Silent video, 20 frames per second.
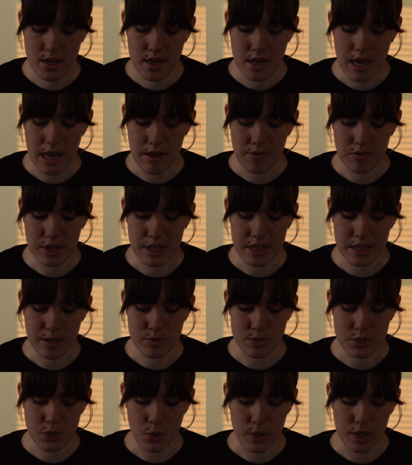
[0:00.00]
everything that
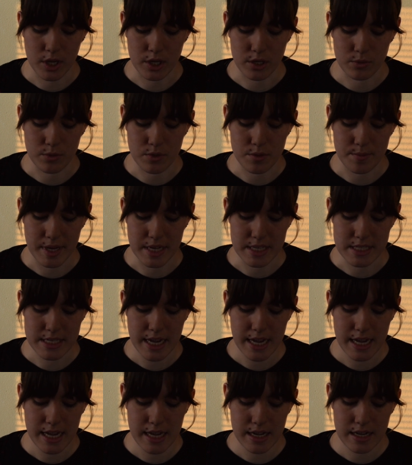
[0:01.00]
was going on with my
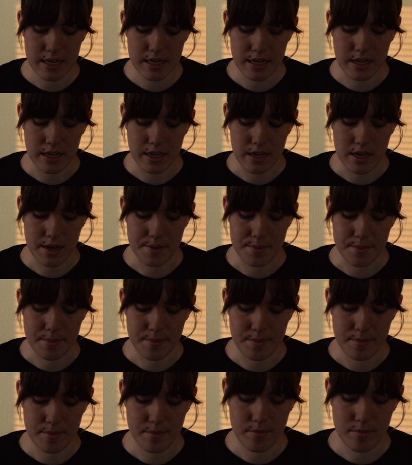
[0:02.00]
dad and
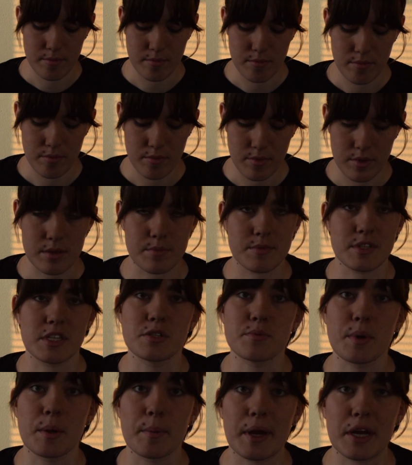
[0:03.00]

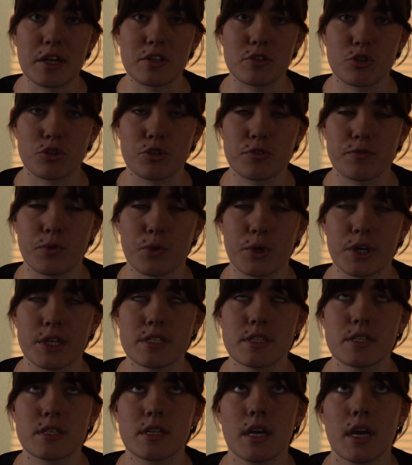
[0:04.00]
since my parents are
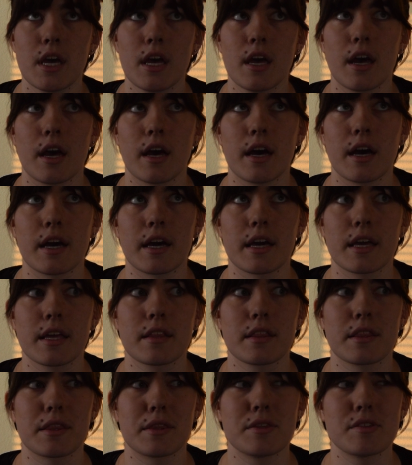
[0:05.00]
divorced, uh,
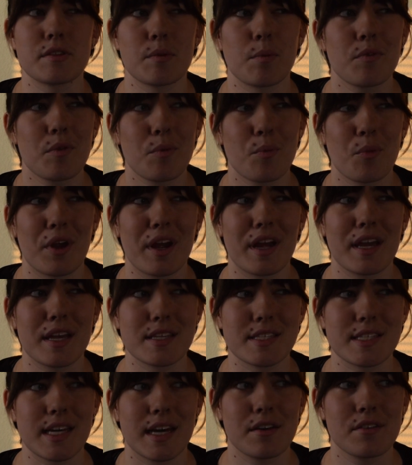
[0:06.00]
some of them were at
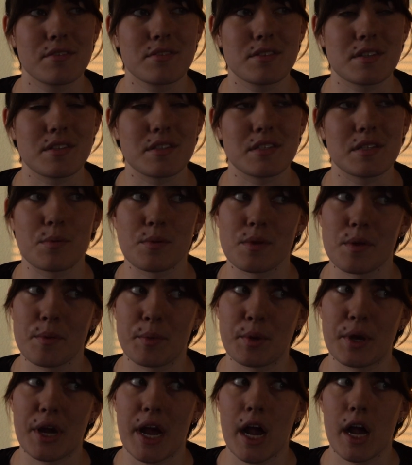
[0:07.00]
his house and some of them
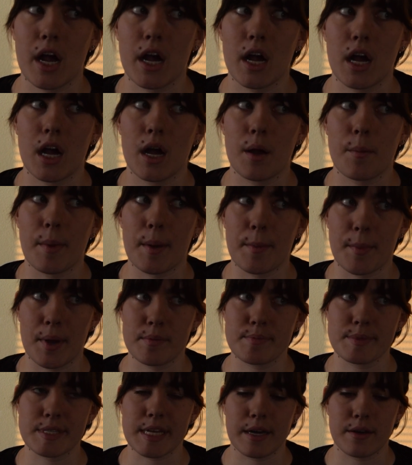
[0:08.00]
were at my
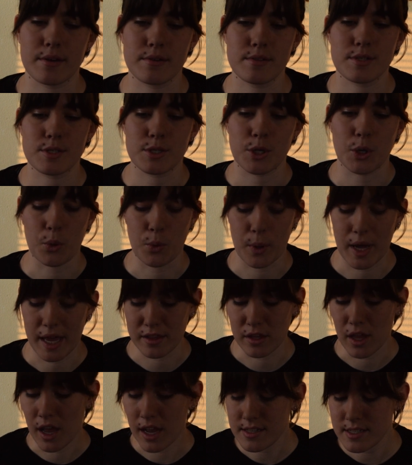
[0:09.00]
mom's house, so
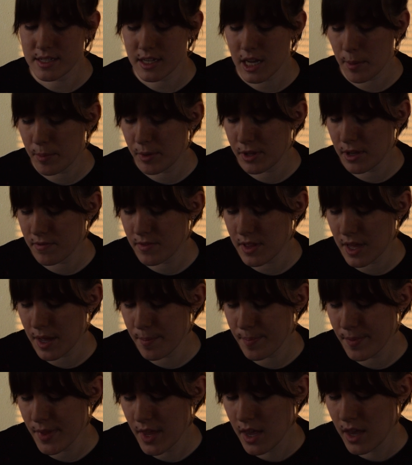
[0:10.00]
I lost a couple of
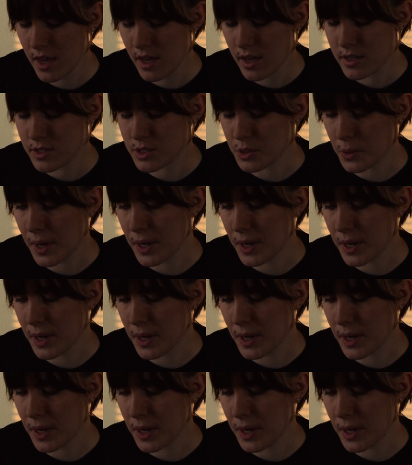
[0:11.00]
them. So